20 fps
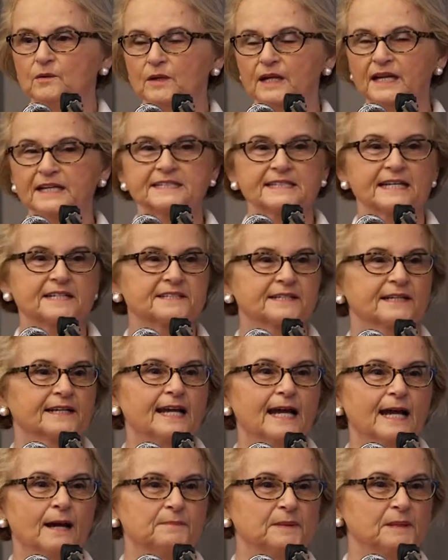it doesn't
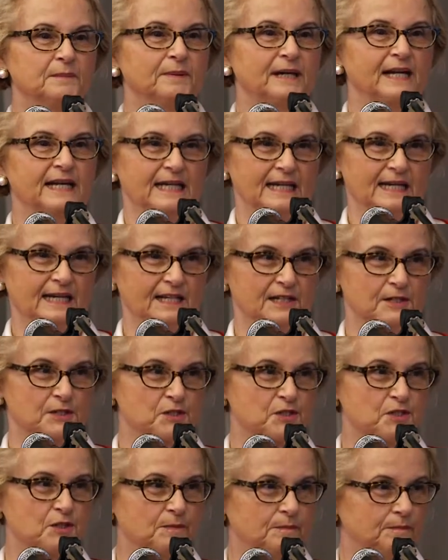happen by
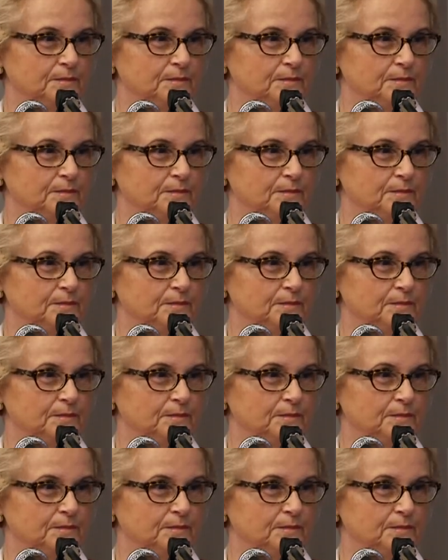age.